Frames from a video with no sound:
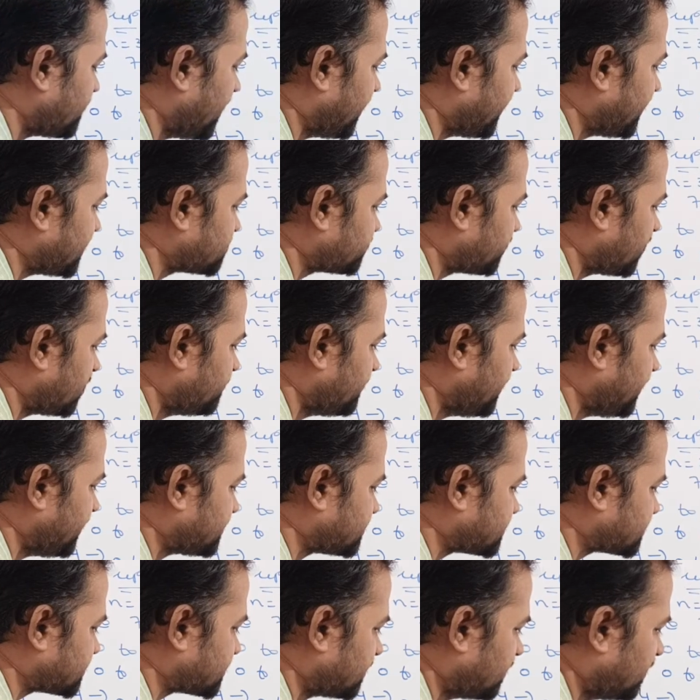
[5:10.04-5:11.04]
minus 1
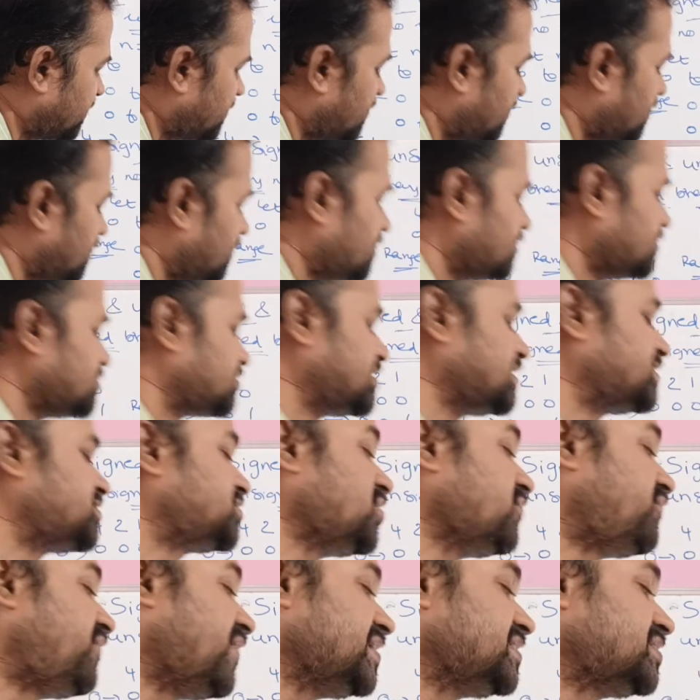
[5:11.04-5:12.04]
means
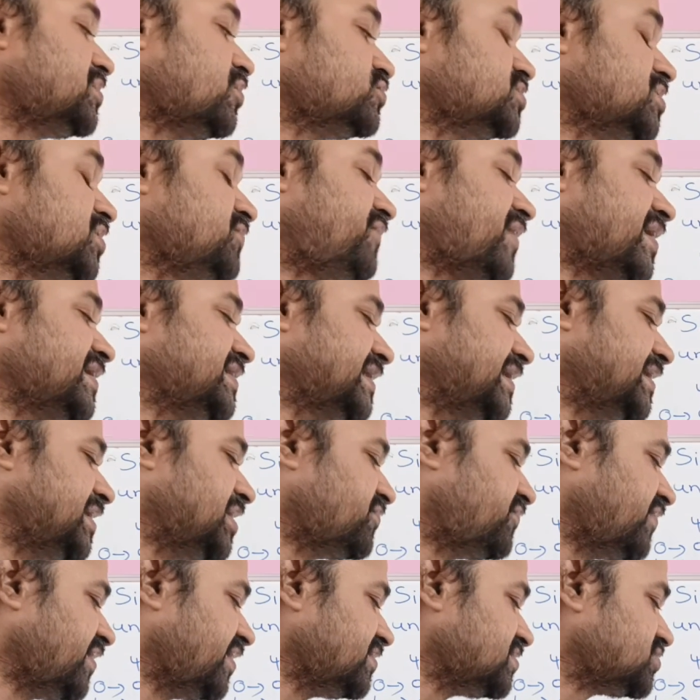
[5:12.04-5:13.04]

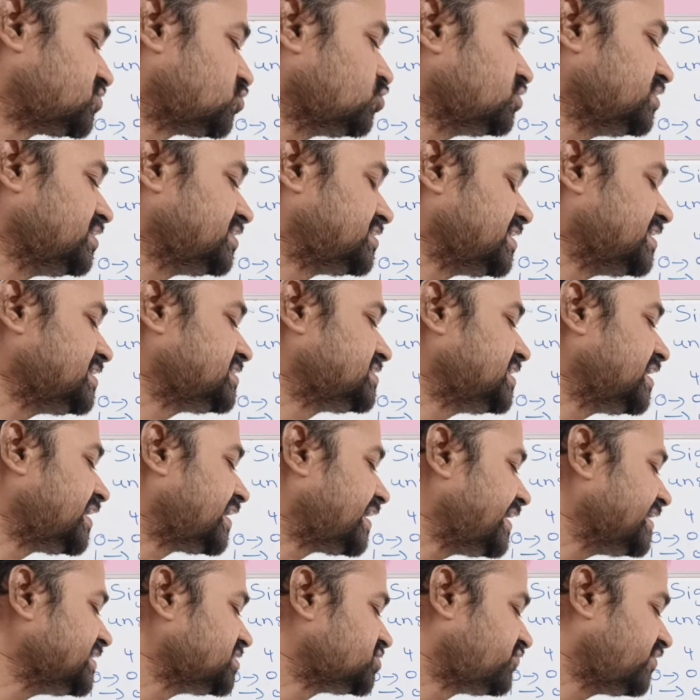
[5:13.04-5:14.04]
65,535. So this is the
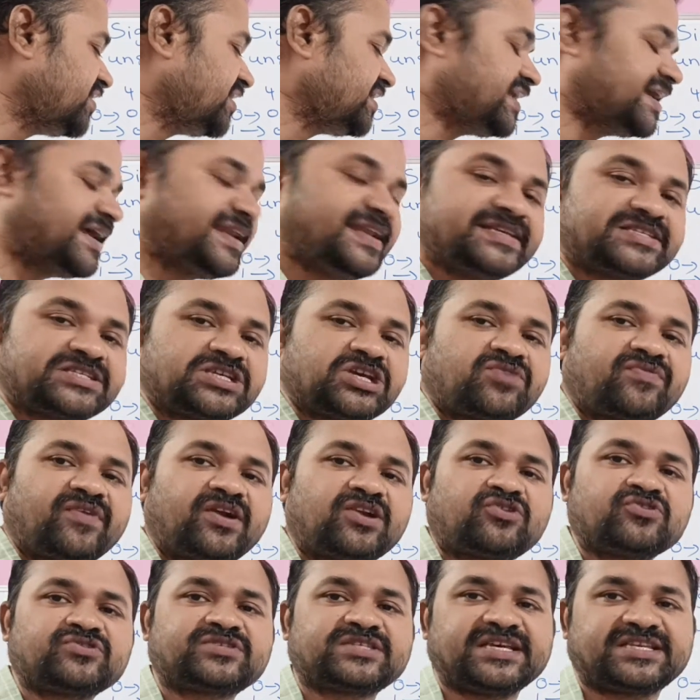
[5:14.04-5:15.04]
range when n is
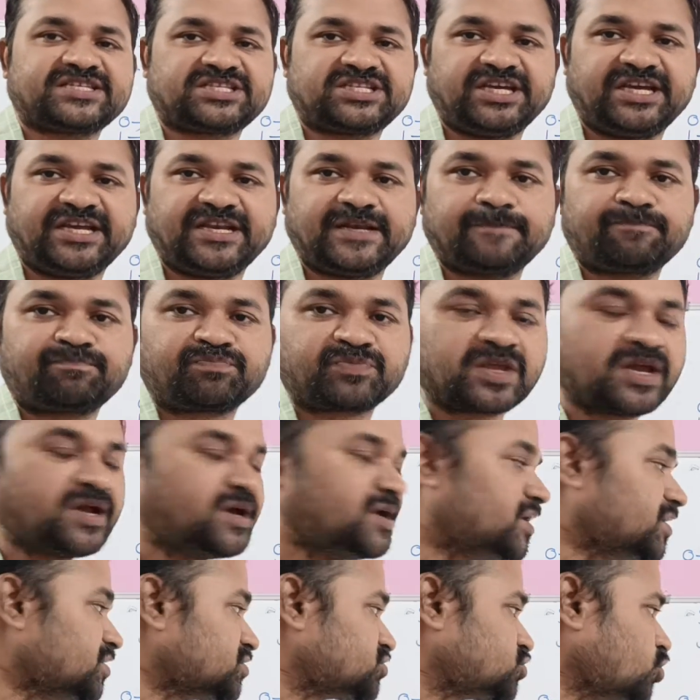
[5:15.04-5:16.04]
equal to 16.
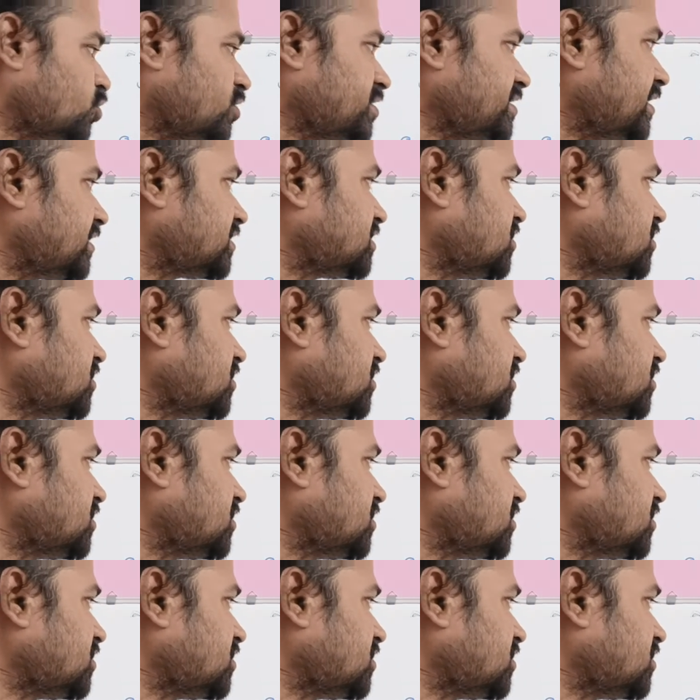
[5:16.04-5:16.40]
So here